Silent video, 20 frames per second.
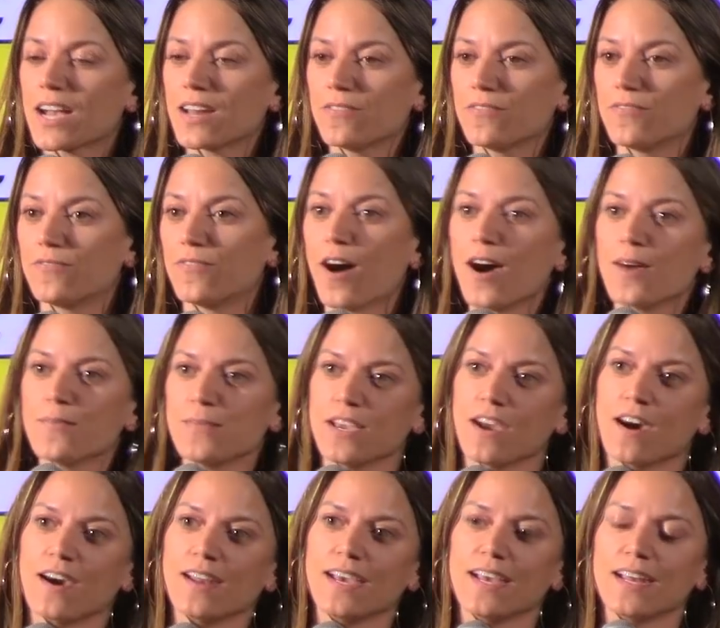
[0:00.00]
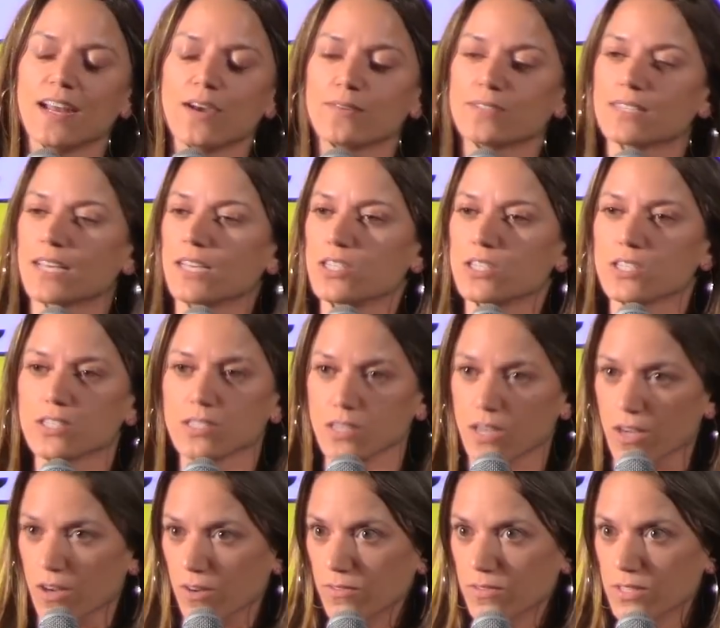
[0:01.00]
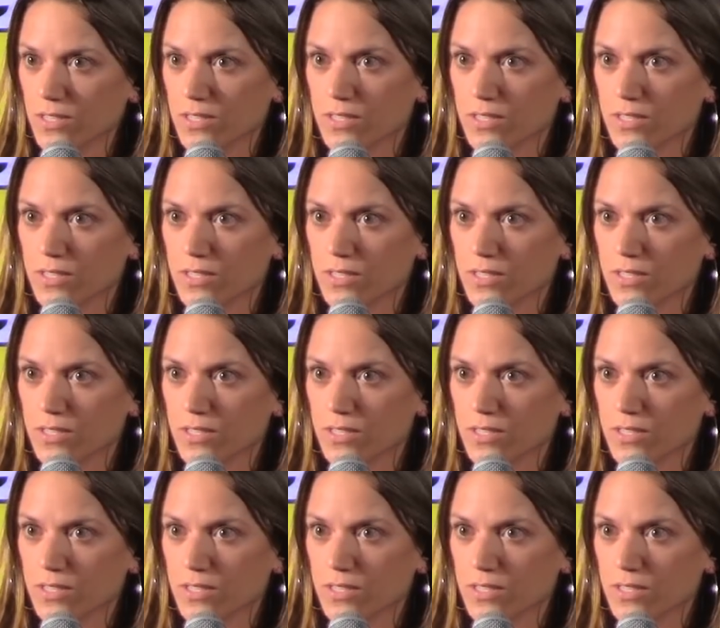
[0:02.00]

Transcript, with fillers: kind of fought me on it, and I was like, just go,